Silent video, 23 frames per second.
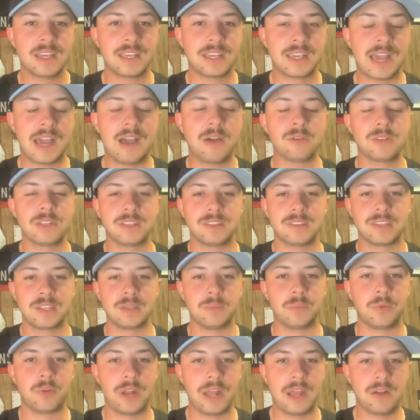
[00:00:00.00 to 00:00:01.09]

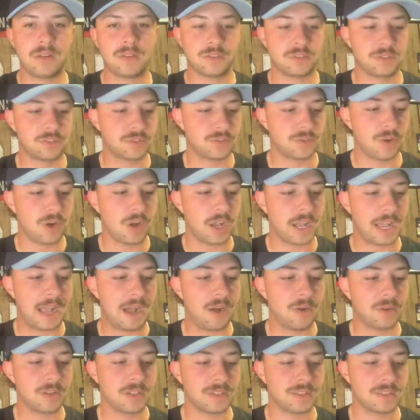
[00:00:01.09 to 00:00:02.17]
countlessly put out strong
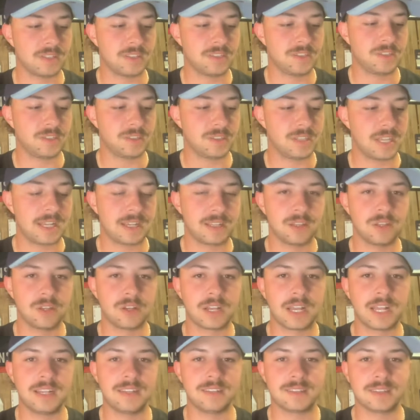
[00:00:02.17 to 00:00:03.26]
outings. Let's just take a
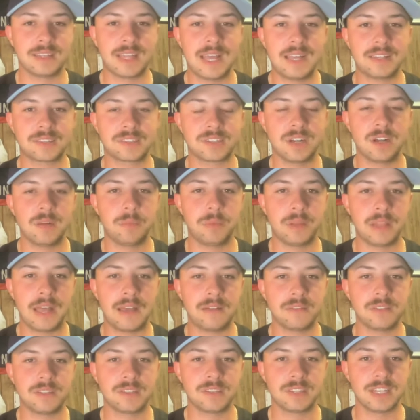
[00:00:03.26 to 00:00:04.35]
look at his last couple.
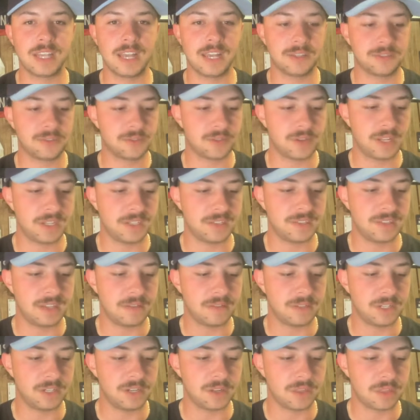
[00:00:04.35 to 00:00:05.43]
Obviously, yesterday,
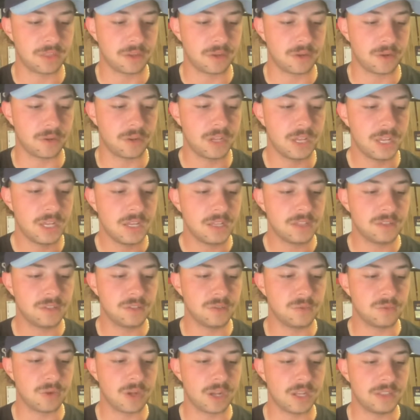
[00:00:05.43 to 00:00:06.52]
seven and a third,
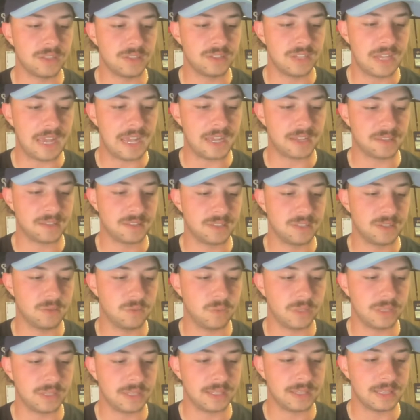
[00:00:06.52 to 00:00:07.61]
two runs, exited
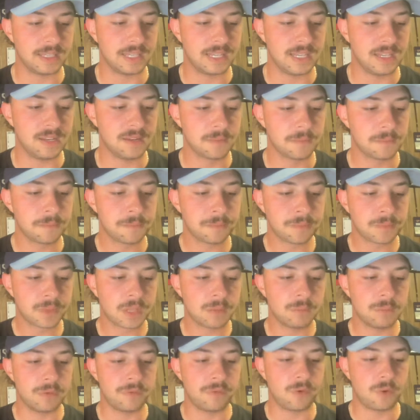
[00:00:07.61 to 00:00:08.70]
with the lead.
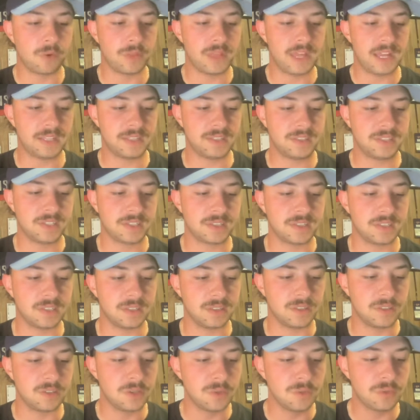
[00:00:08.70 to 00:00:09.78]
Before that, six
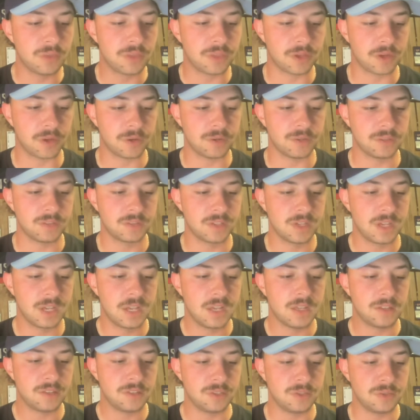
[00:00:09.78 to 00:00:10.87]
and two thirds,
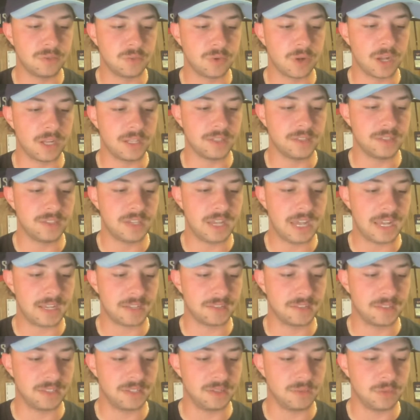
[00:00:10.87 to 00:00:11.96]
two runs,
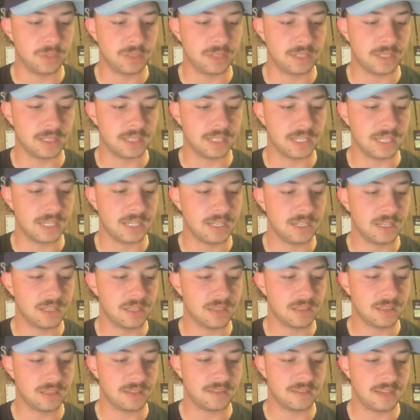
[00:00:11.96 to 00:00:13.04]
exited with the lead.
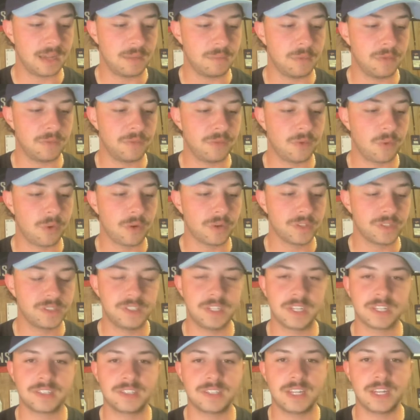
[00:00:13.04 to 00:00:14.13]
The time before,
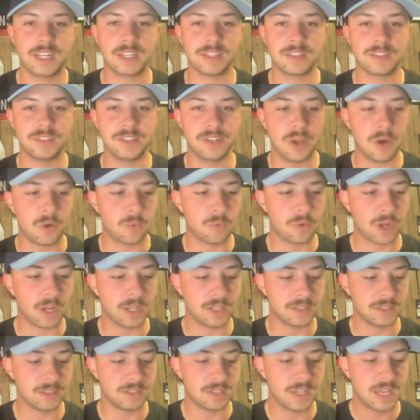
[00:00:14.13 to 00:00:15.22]
six innings, no
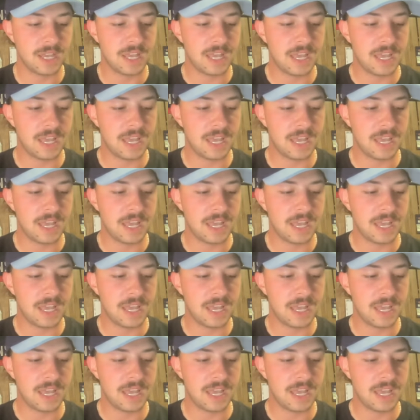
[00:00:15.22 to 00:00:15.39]
runs,